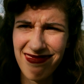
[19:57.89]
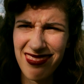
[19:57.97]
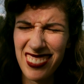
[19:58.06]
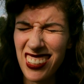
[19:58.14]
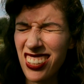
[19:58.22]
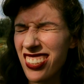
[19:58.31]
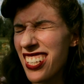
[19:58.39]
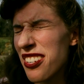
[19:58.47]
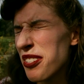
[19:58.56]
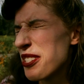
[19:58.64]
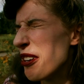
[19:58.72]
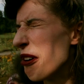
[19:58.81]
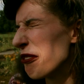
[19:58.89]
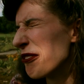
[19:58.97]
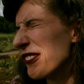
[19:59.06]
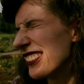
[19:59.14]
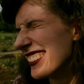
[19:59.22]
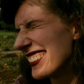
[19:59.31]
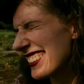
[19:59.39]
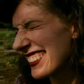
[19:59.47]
No, that was awful.